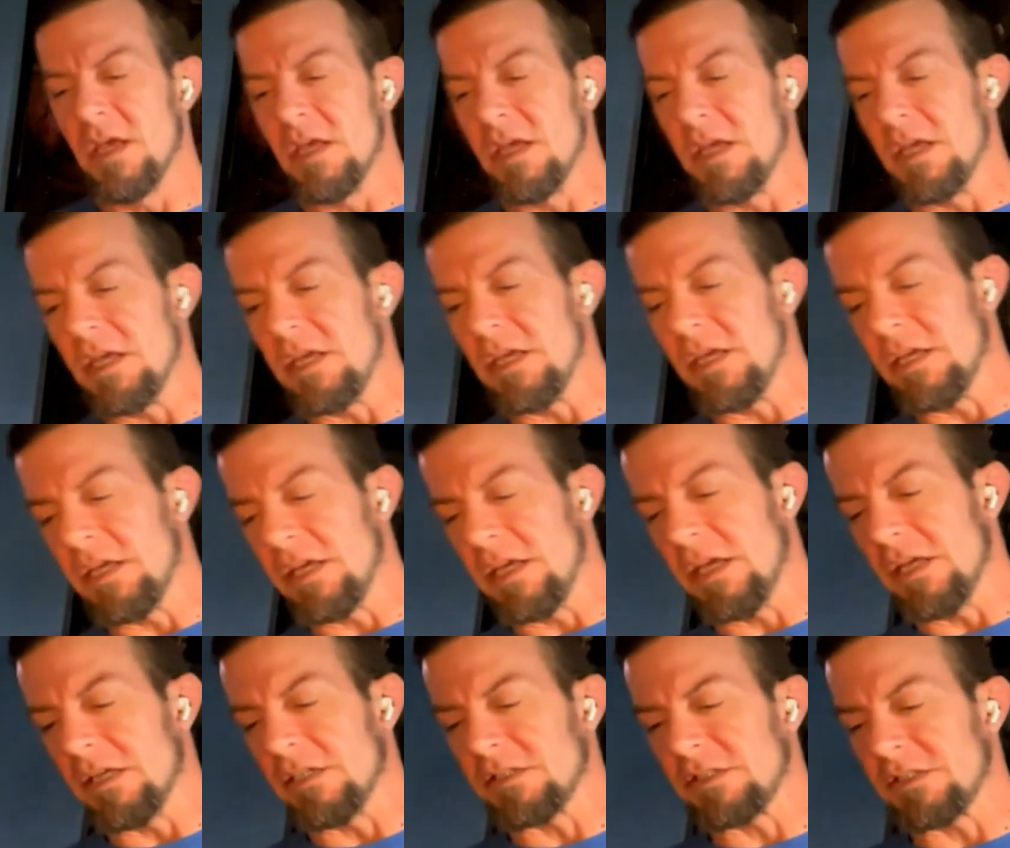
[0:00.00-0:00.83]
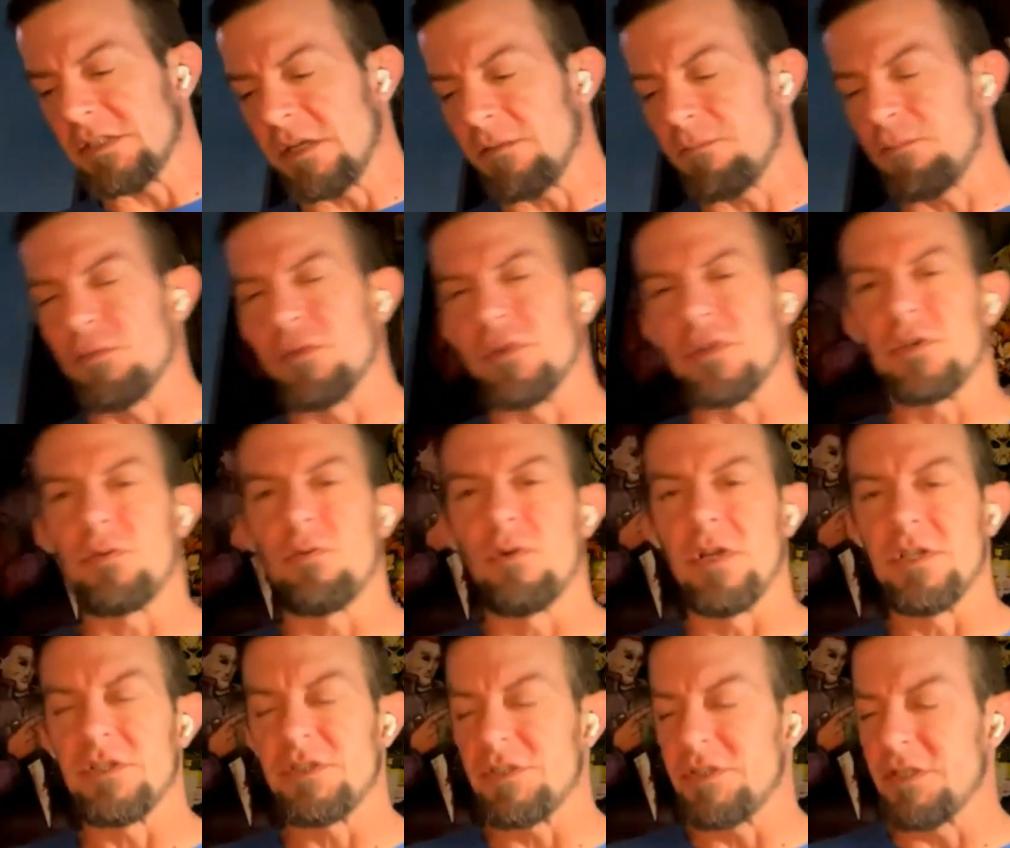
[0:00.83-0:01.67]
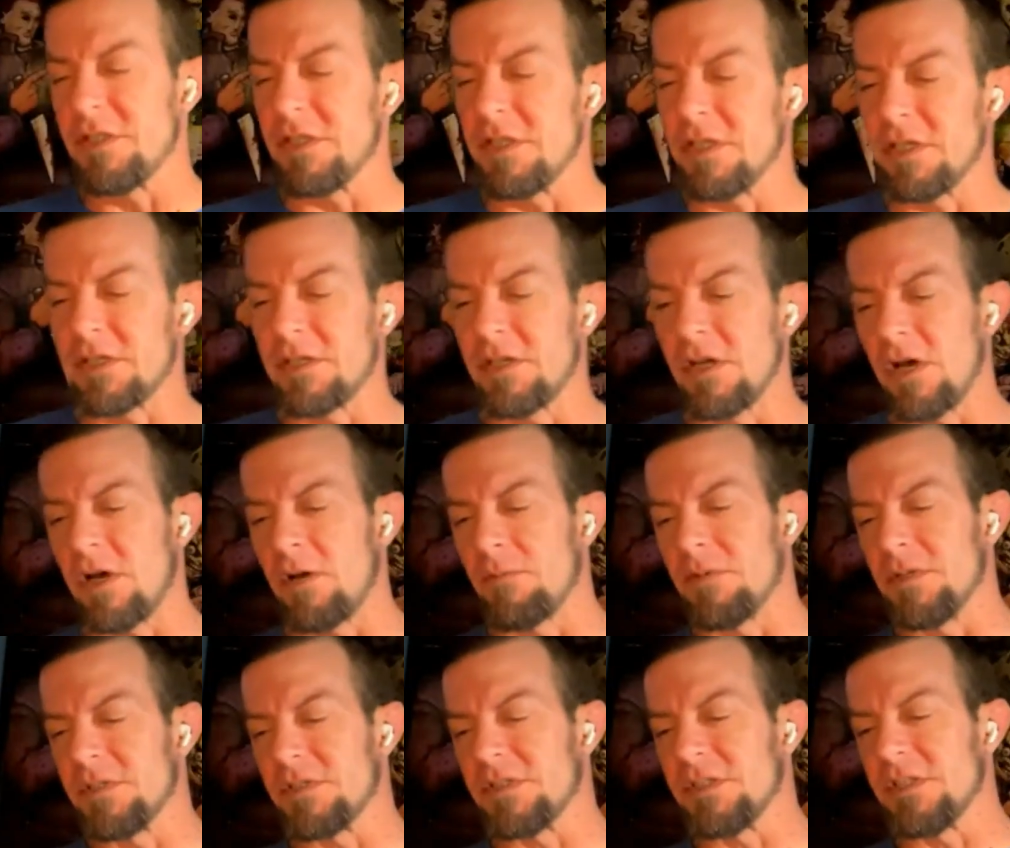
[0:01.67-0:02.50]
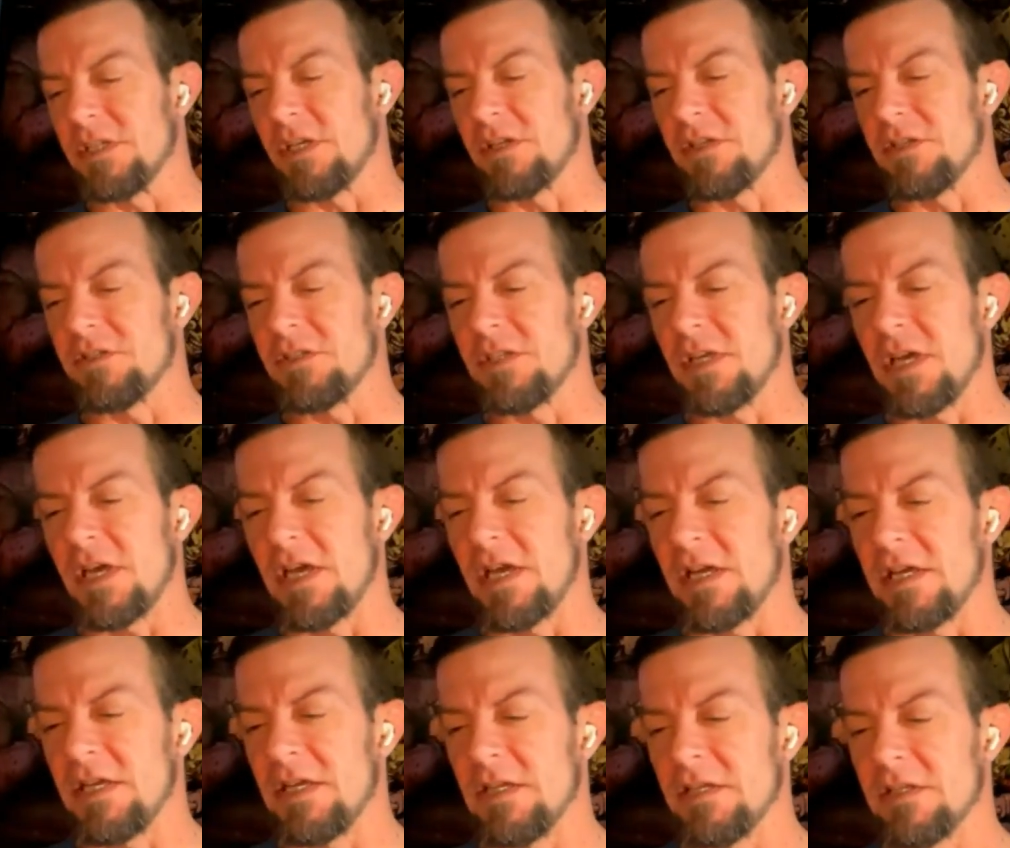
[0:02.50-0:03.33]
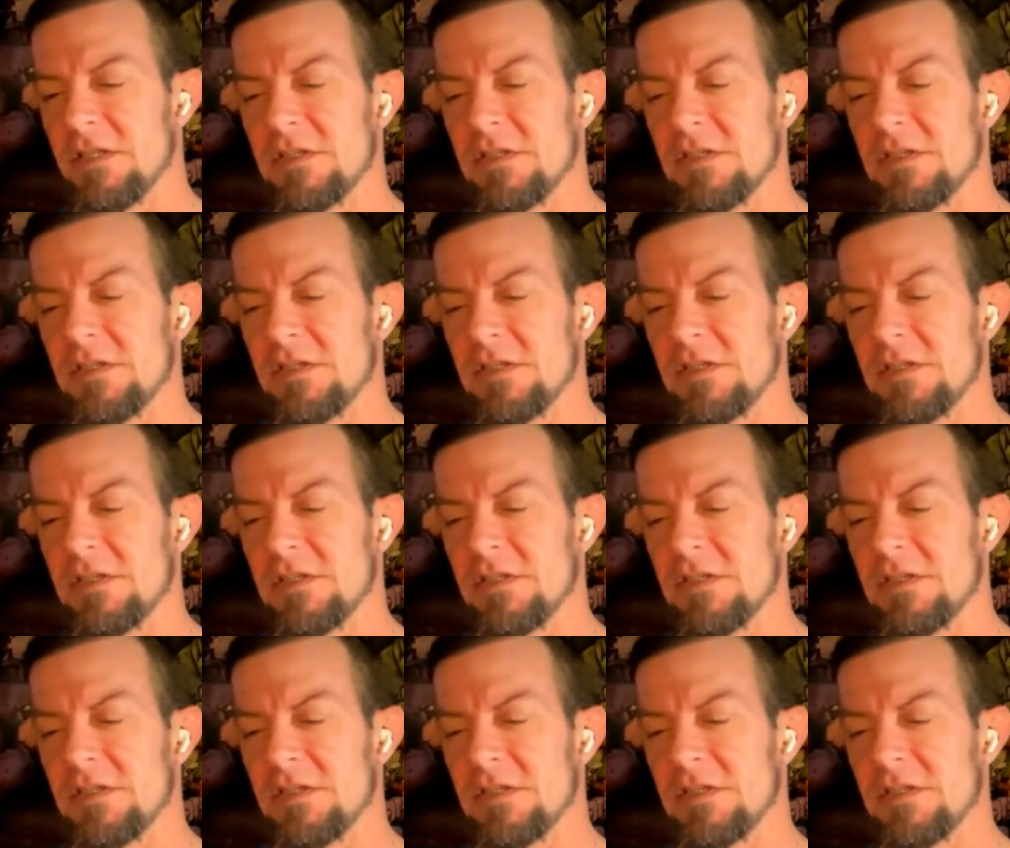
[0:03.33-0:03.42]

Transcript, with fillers: He hit us up with a question in the comments the other day.